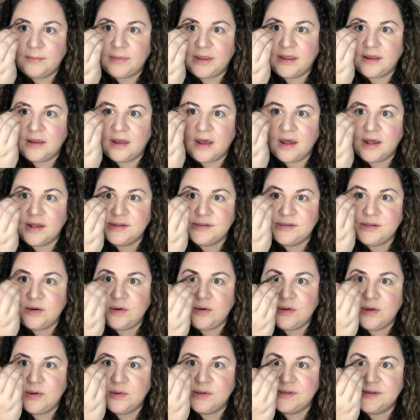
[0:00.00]
Because you
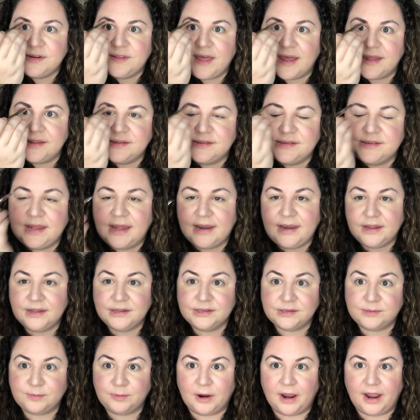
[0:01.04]
used that setting
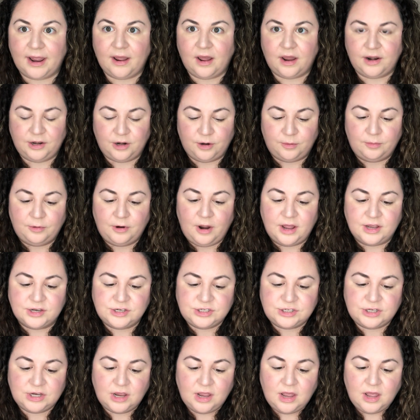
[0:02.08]
spray on your
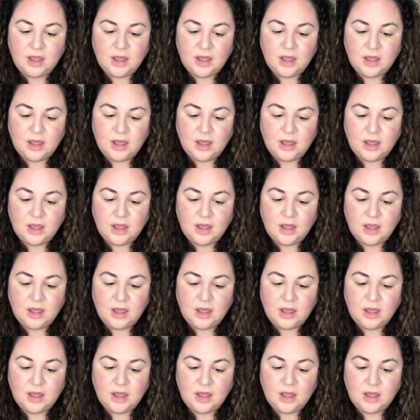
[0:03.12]
brush